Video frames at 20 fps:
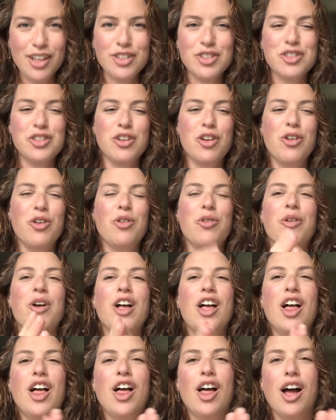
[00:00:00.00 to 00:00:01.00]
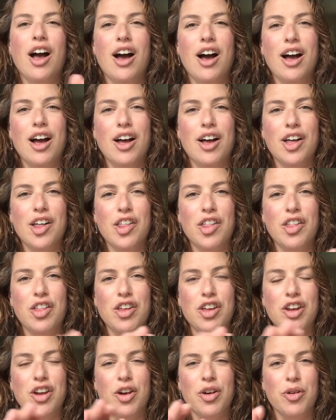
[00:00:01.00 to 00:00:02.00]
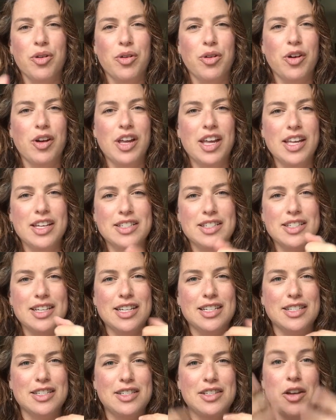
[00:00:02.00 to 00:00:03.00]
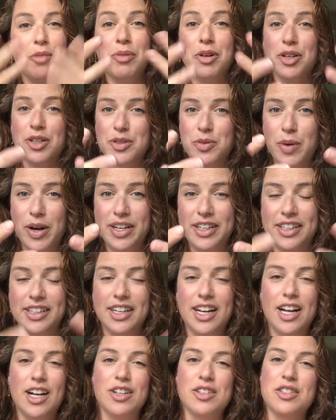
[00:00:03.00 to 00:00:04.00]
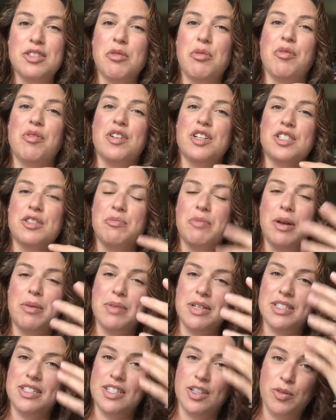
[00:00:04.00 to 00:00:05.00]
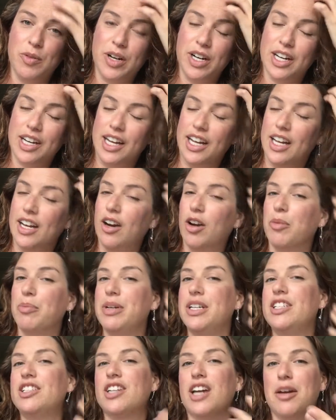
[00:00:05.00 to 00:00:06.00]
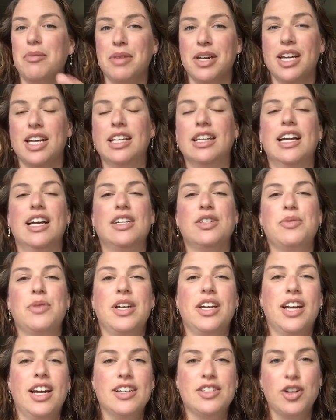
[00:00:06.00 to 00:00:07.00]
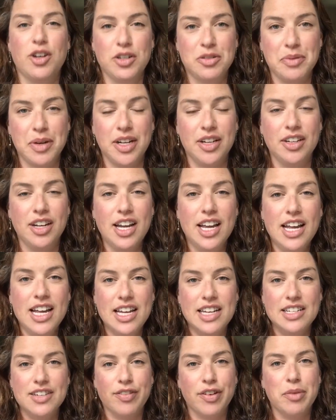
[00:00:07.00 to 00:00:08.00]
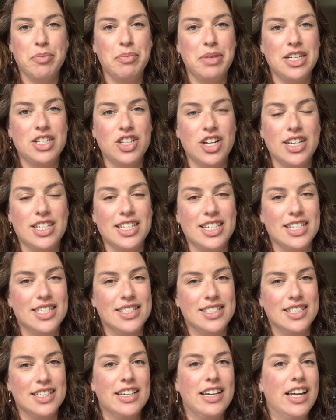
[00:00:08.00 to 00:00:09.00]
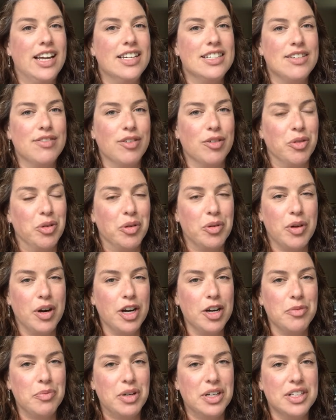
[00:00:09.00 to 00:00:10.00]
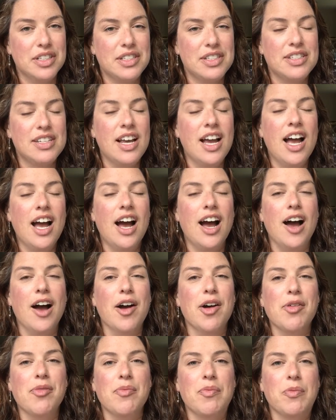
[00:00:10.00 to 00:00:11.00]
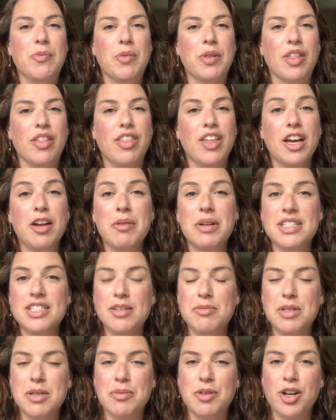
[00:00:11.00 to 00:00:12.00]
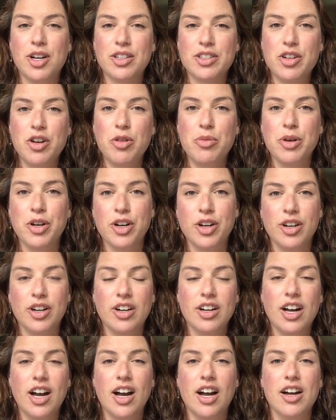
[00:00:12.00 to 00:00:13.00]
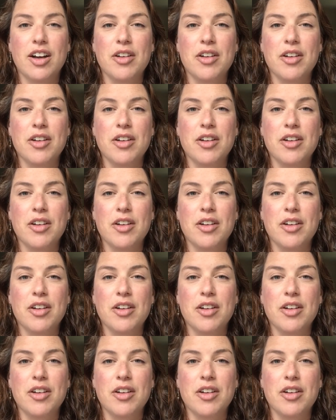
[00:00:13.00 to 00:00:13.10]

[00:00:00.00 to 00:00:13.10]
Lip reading: So, as summer is winding down, some of us maybe still want to get our beach time in. Last week, I talked about different beach ideas and different requirements. But the thing about September, October